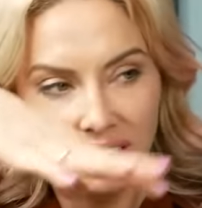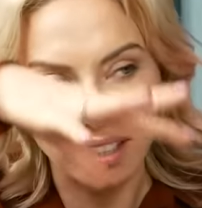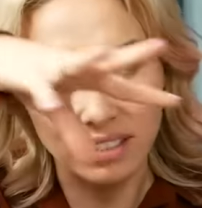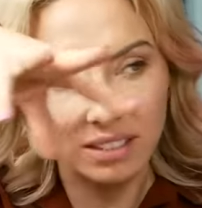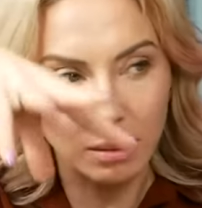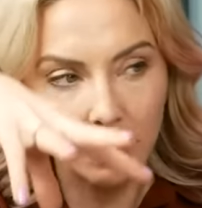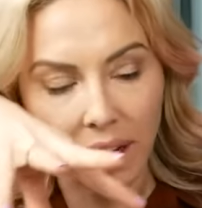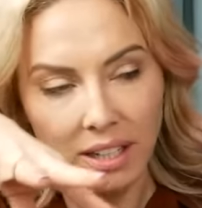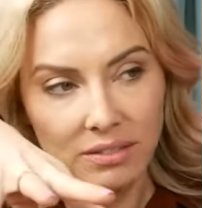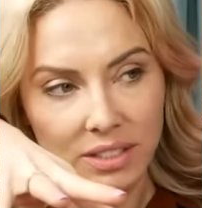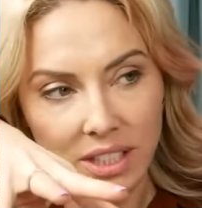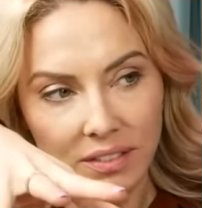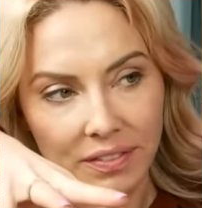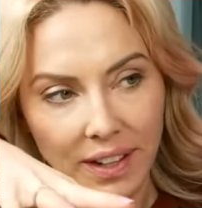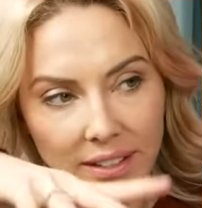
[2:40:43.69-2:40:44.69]
had some kind of
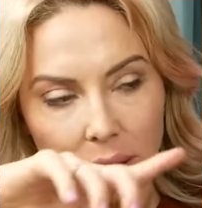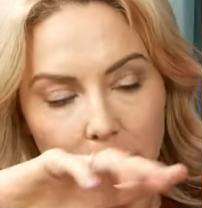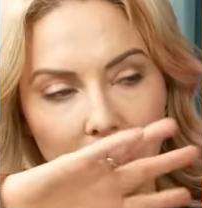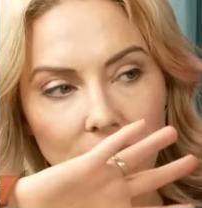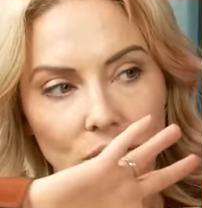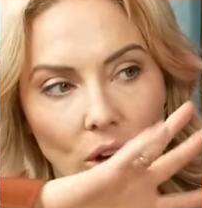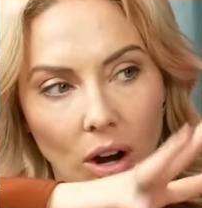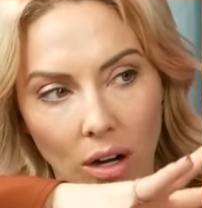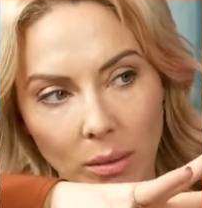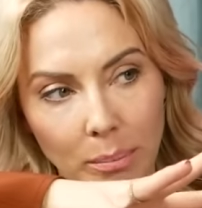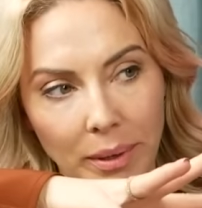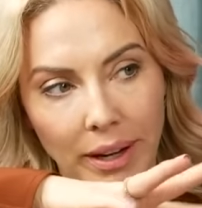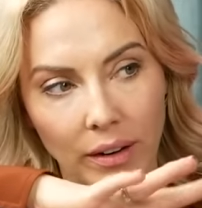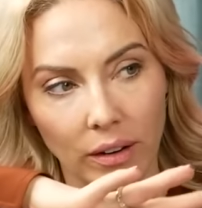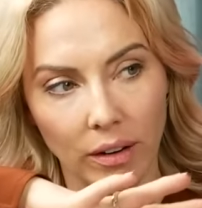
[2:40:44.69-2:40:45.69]
defect that made his heart
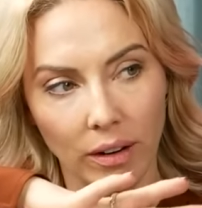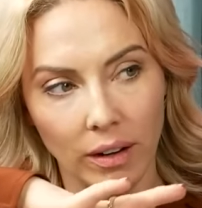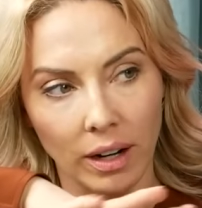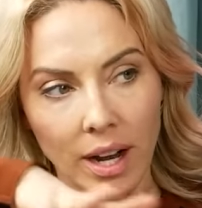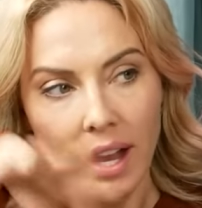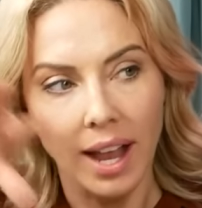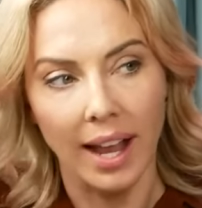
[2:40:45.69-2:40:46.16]
bigger